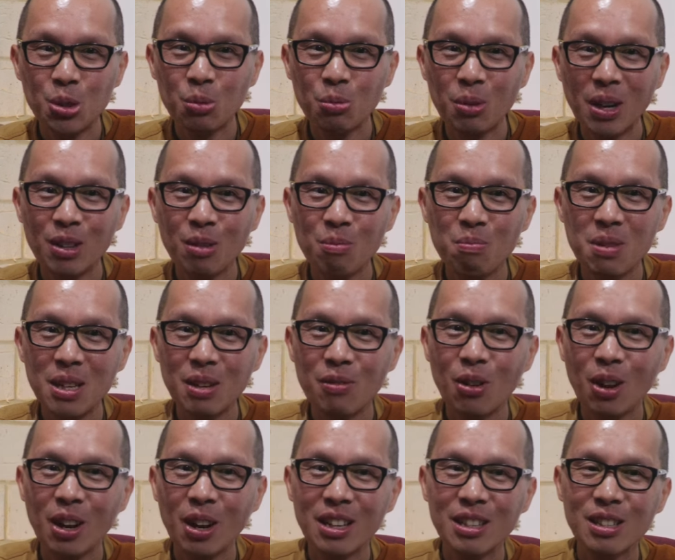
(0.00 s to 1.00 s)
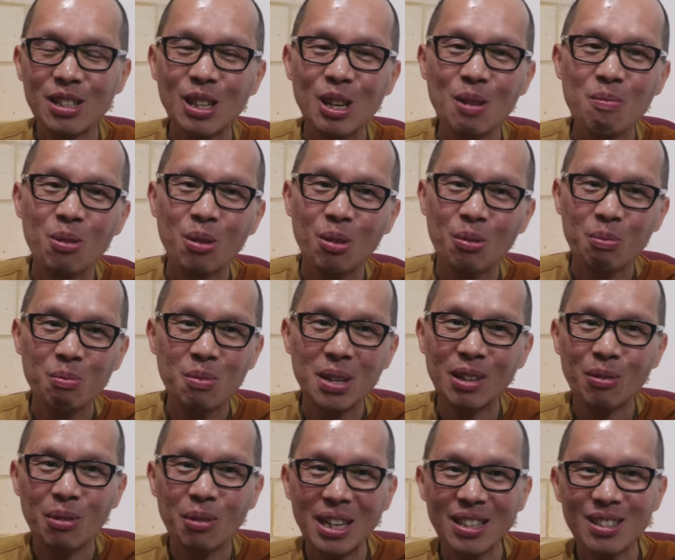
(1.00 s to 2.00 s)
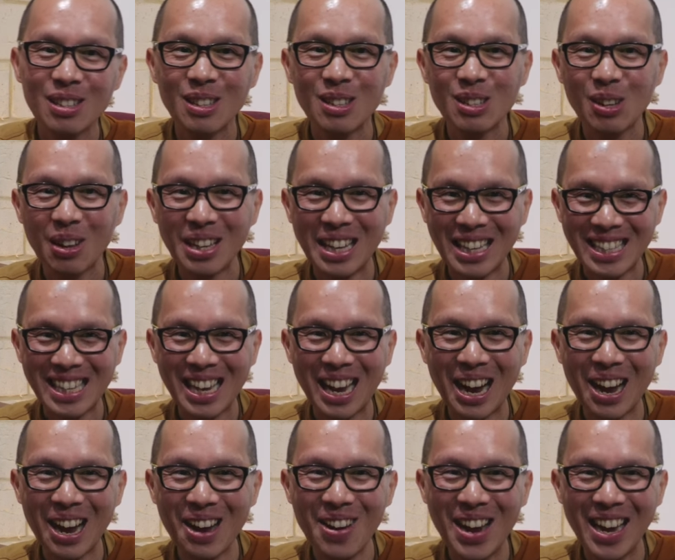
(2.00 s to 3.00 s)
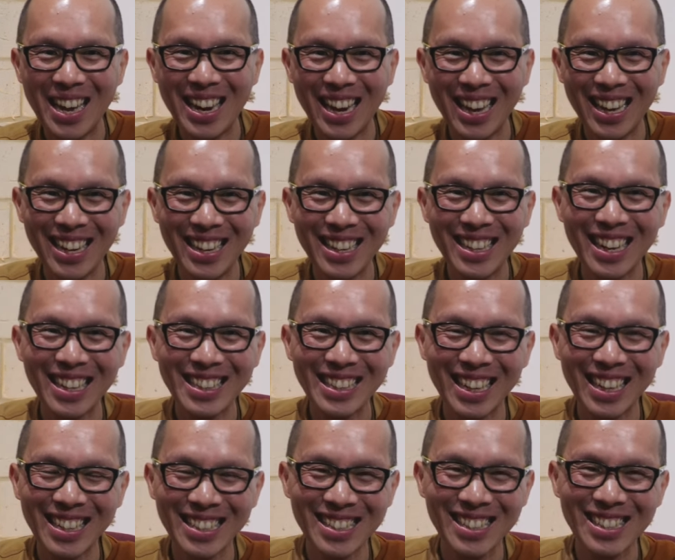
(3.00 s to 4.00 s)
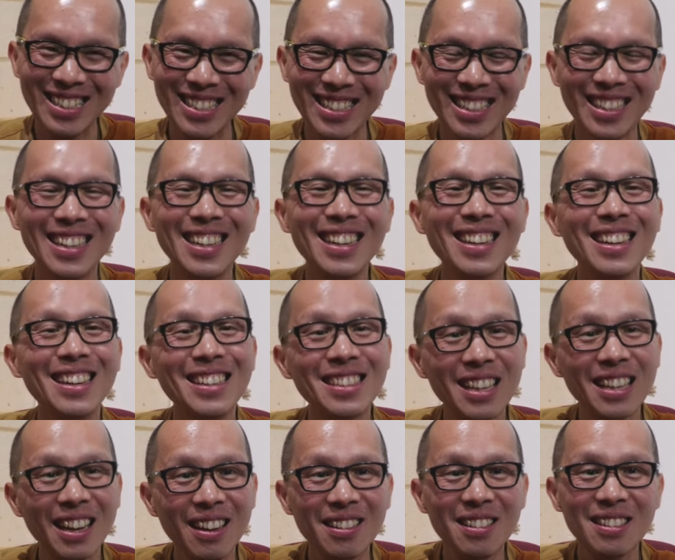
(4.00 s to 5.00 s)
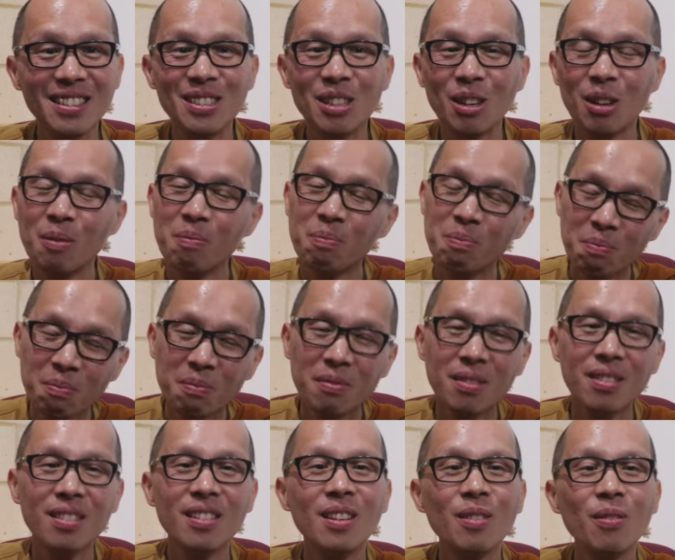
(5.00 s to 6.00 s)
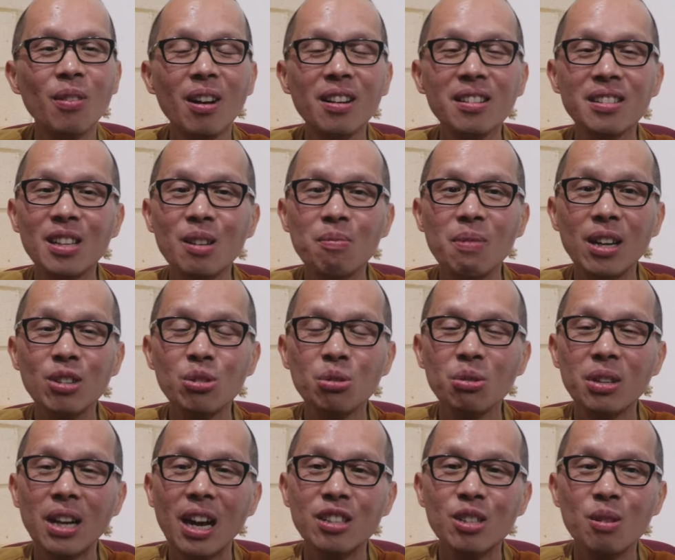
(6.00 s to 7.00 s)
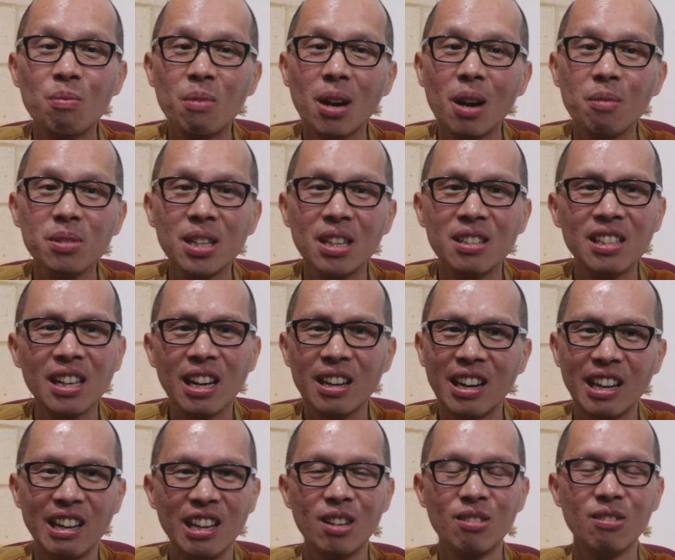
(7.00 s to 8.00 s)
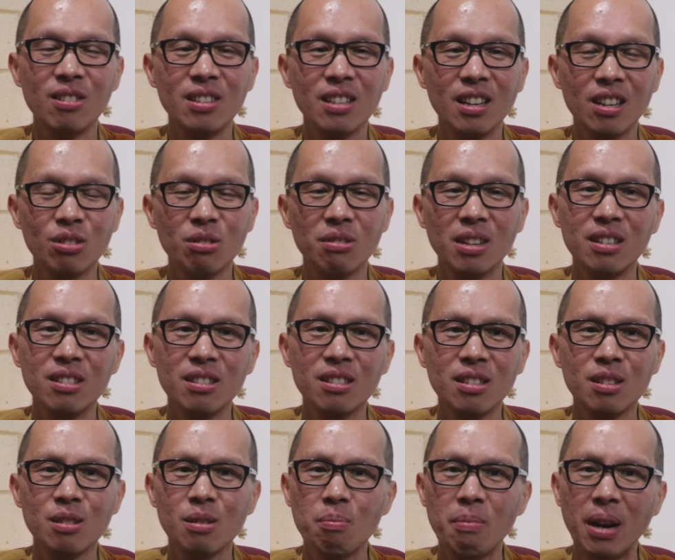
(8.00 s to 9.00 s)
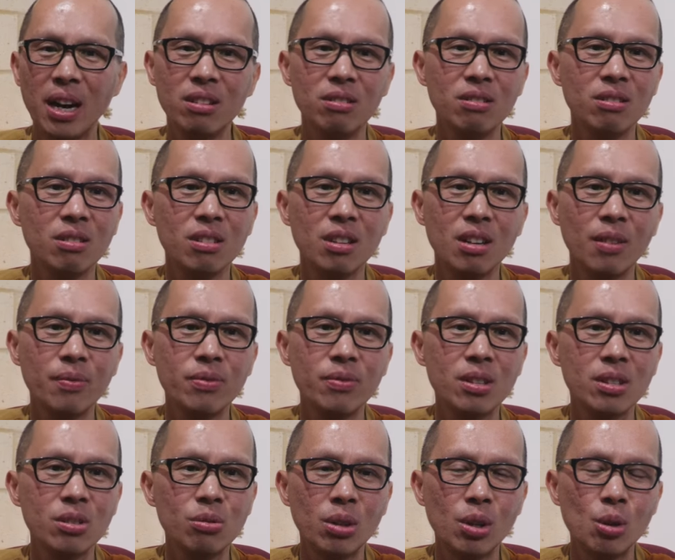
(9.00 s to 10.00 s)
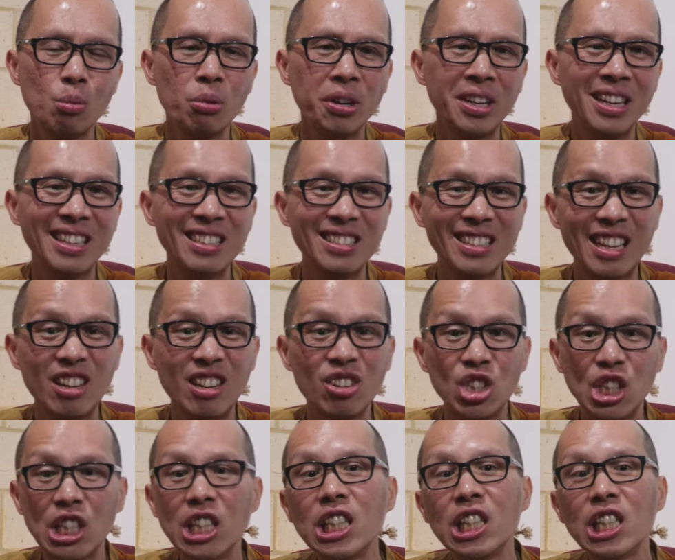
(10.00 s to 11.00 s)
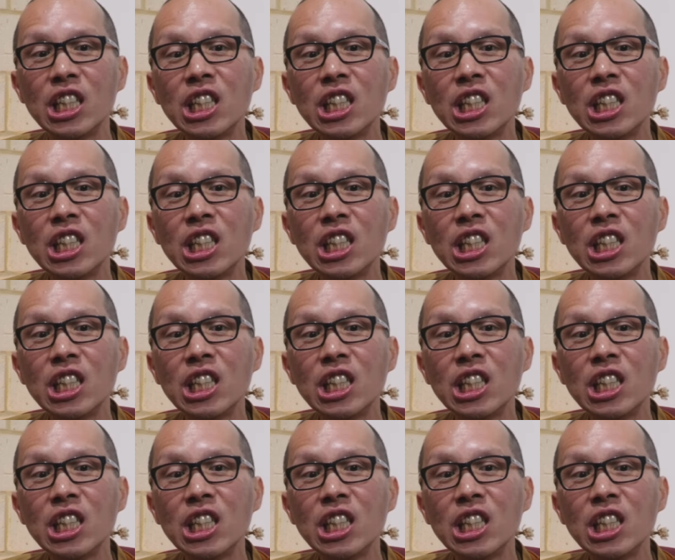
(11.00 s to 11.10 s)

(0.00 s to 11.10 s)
you rather be falling asleep or being restless all the time in that tenseness? Exactly. So falling asleep, actually, Ajahn Brahm says it's not a hindrance, actually. It's just the mind, you know, just recuperating its energy.